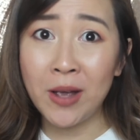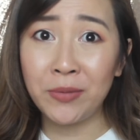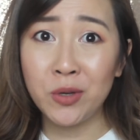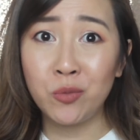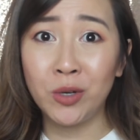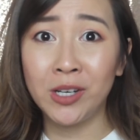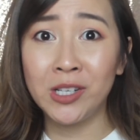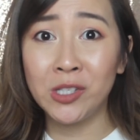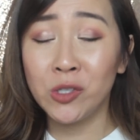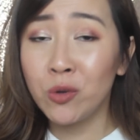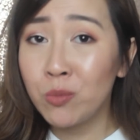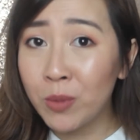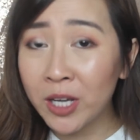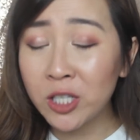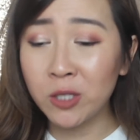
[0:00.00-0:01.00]
have to worry so
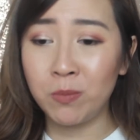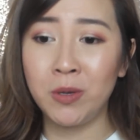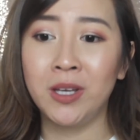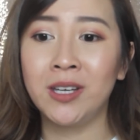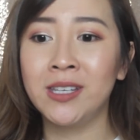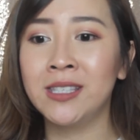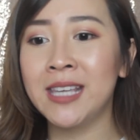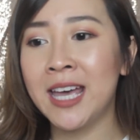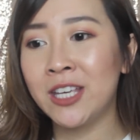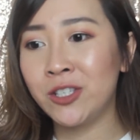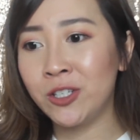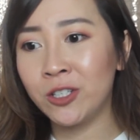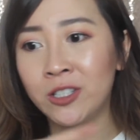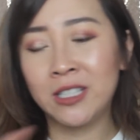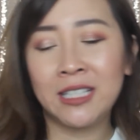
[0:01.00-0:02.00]
much because
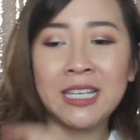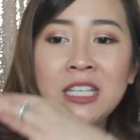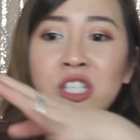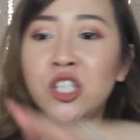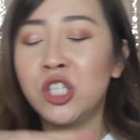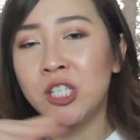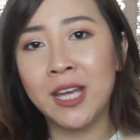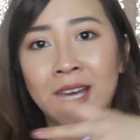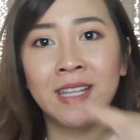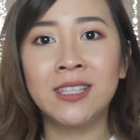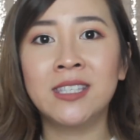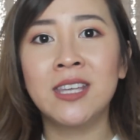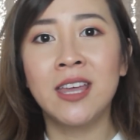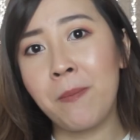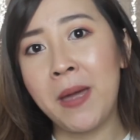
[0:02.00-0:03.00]
as your skin
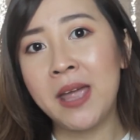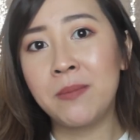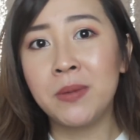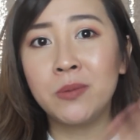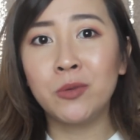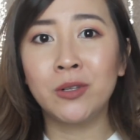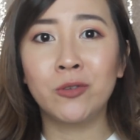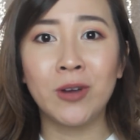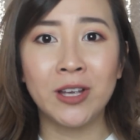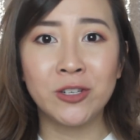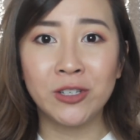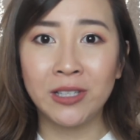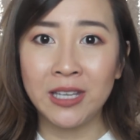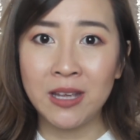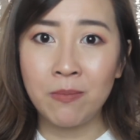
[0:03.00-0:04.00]
sheds, the pigment will
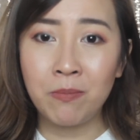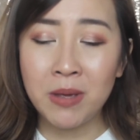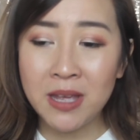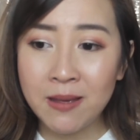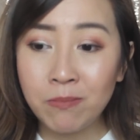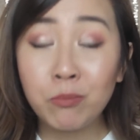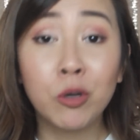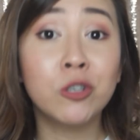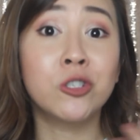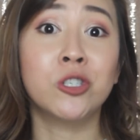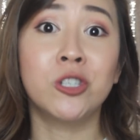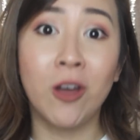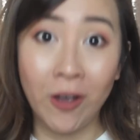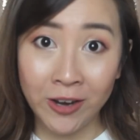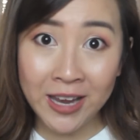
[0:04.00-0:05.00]
gradually be
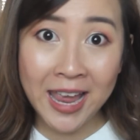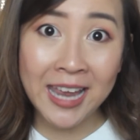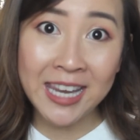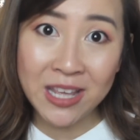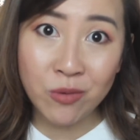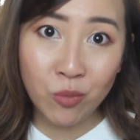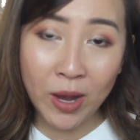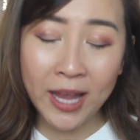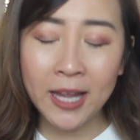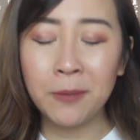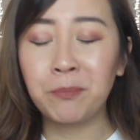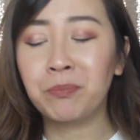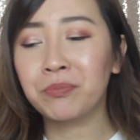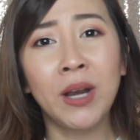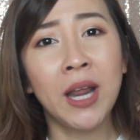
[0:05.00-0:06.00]
pushed out anyway.
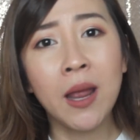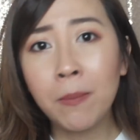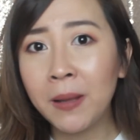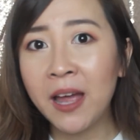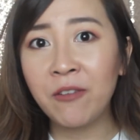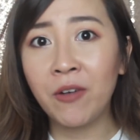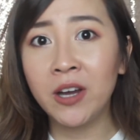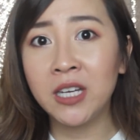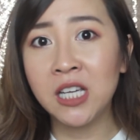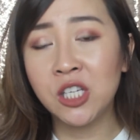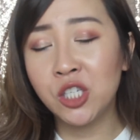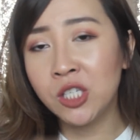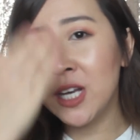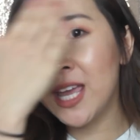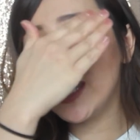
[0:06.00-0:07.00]
When I apply
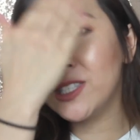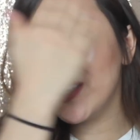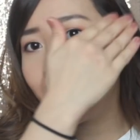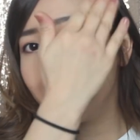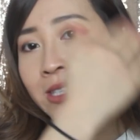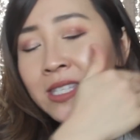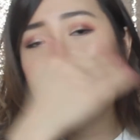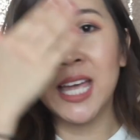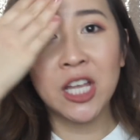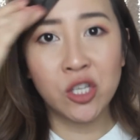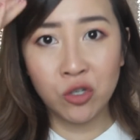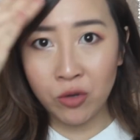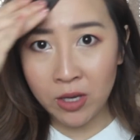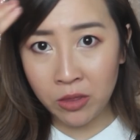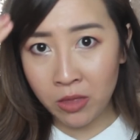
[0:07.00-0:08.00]
foundation, it does
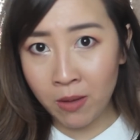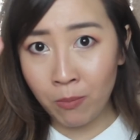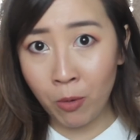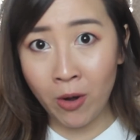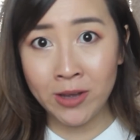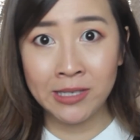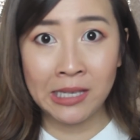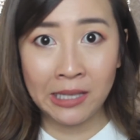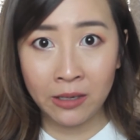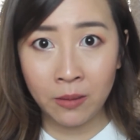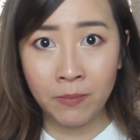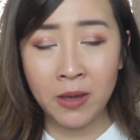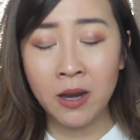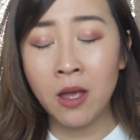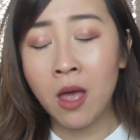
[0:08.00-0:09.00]
saturate the brows a little
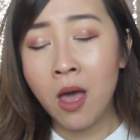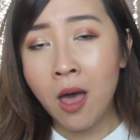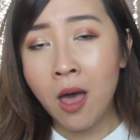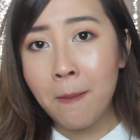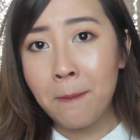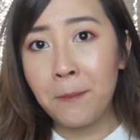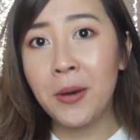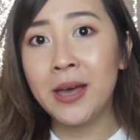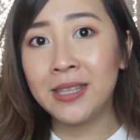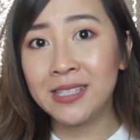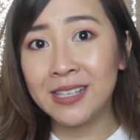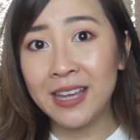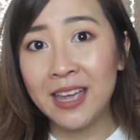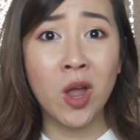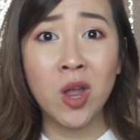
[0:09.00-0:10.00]
bit. But
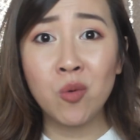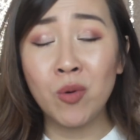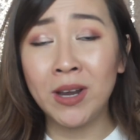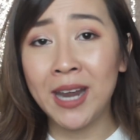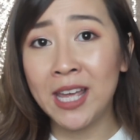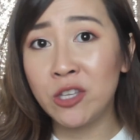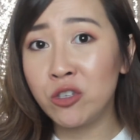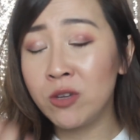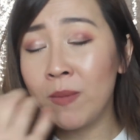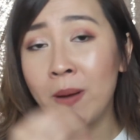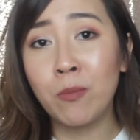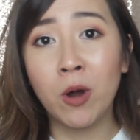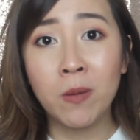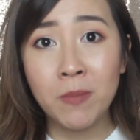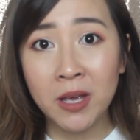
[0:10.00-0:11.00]
when I do my
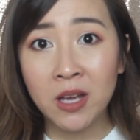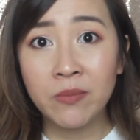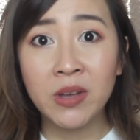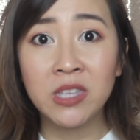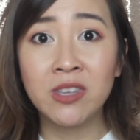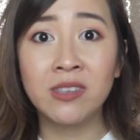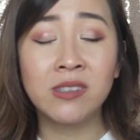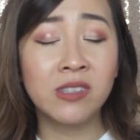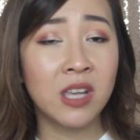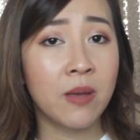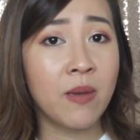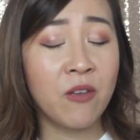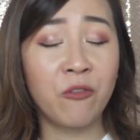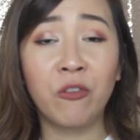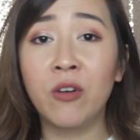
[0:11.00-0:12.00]
brow makeup, it doesn't take
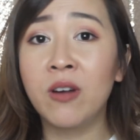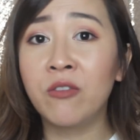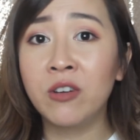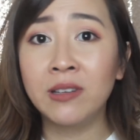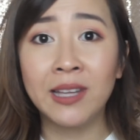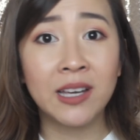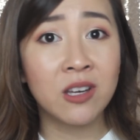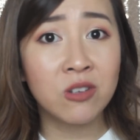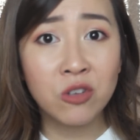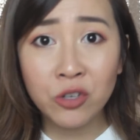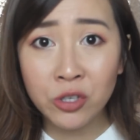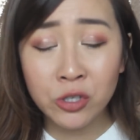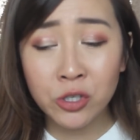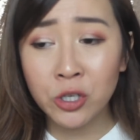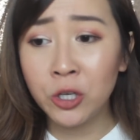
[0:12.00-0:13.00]
me forever like I
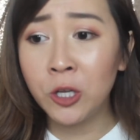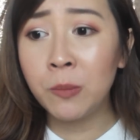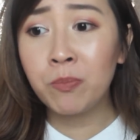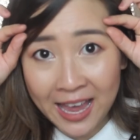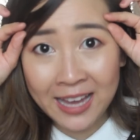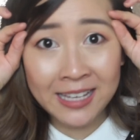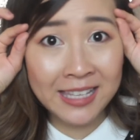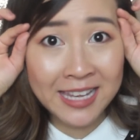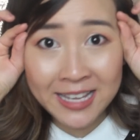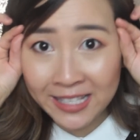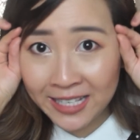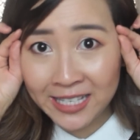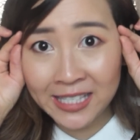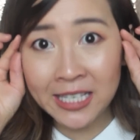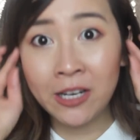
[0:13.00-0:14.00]
used to. I can
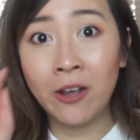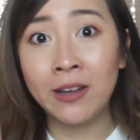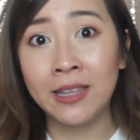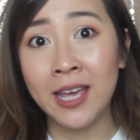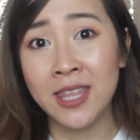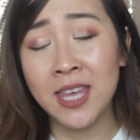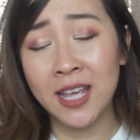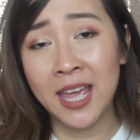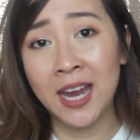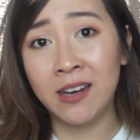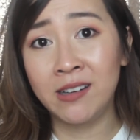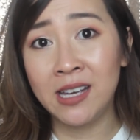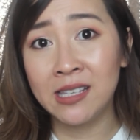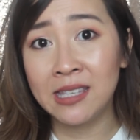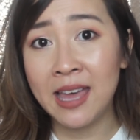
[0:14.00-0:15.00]
easily see the outline that
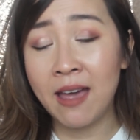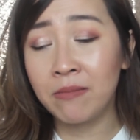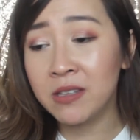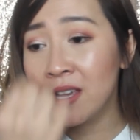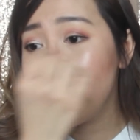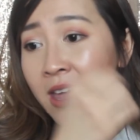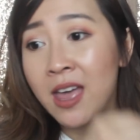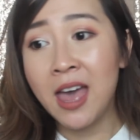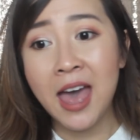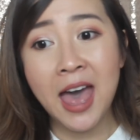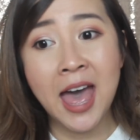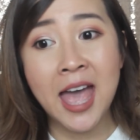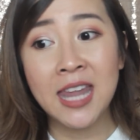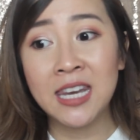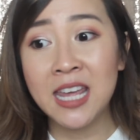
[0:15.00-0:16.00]
Carrie has left,
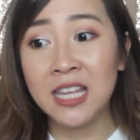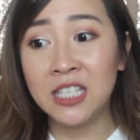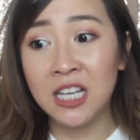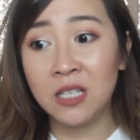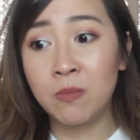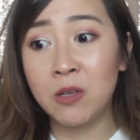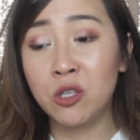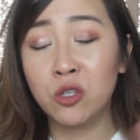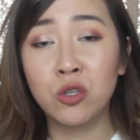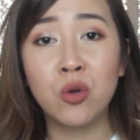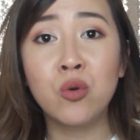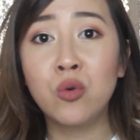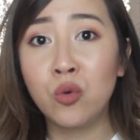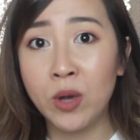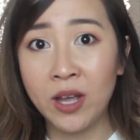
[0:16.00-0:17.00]
and it takes me
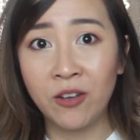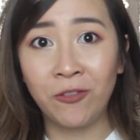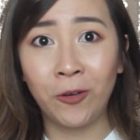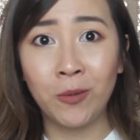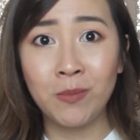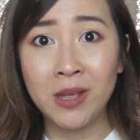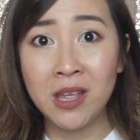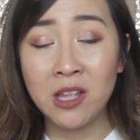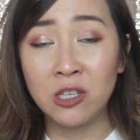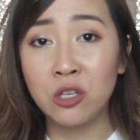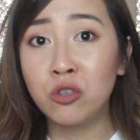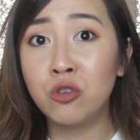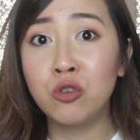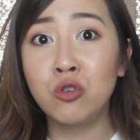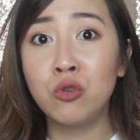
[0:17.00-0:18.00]
so quick for me to
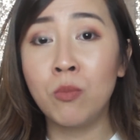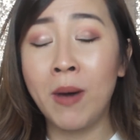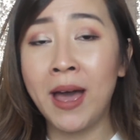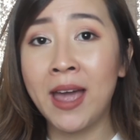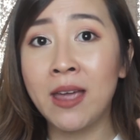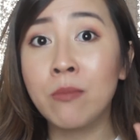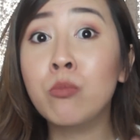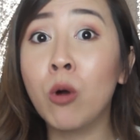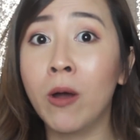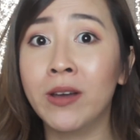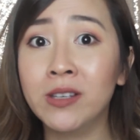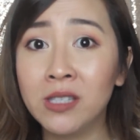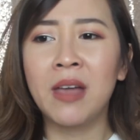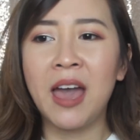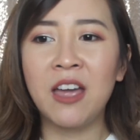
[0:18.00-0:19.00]
do my
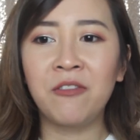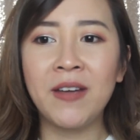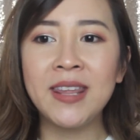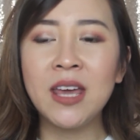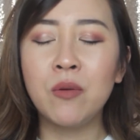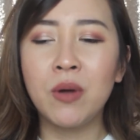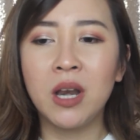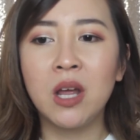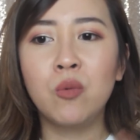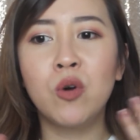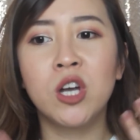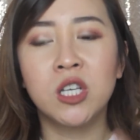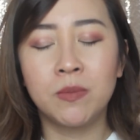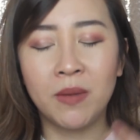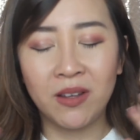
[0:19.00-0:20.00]
brows. I find that when I
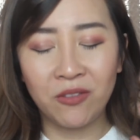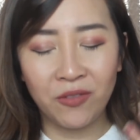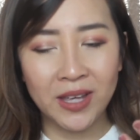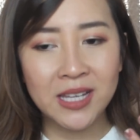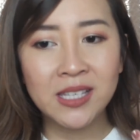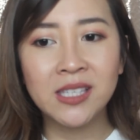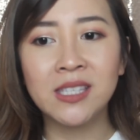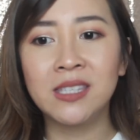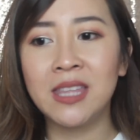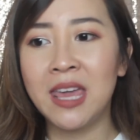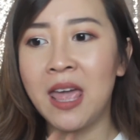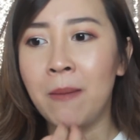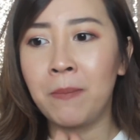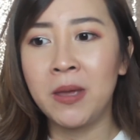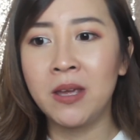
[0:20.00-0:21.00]
wash my face,
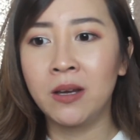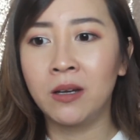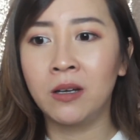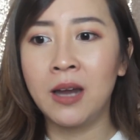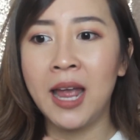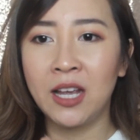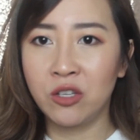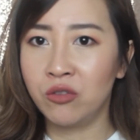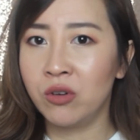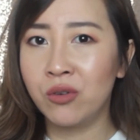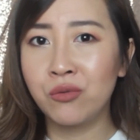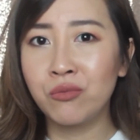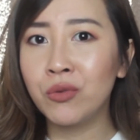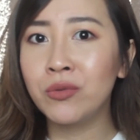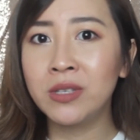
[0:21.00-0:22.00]
they appear
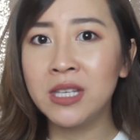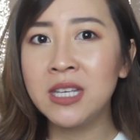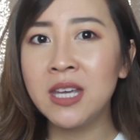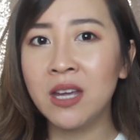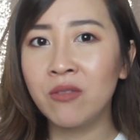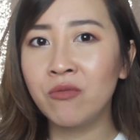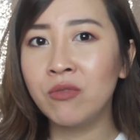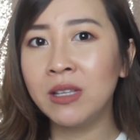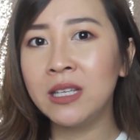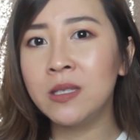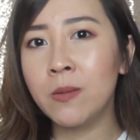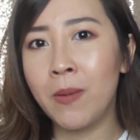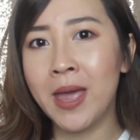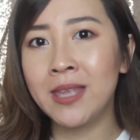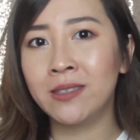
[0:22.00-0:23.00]
extra rosy. It really
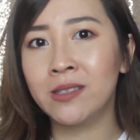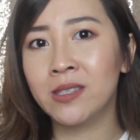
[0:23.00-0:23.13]
depends